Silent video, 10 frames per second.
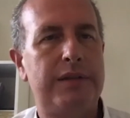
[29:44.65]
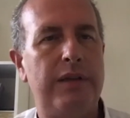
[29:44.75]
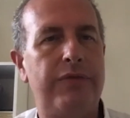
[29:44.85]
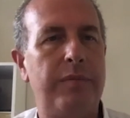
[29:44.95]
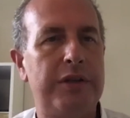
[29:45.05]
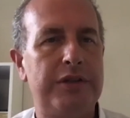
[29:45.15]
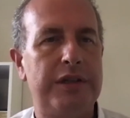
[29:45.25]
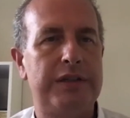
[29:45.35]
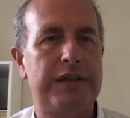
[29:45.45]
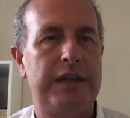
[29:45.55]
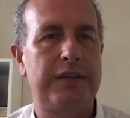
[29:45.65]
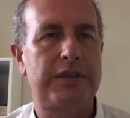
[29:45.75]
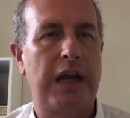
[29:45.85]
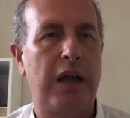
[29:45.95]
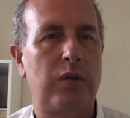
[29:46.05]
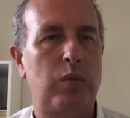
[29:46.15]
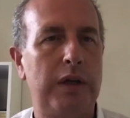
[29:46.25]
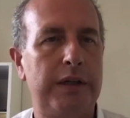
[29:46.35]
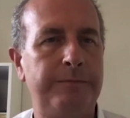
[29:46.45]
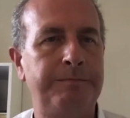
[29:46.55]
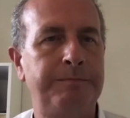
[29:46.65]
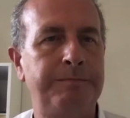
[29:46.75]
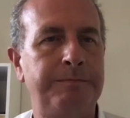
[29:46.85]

TIFF images in Scholar One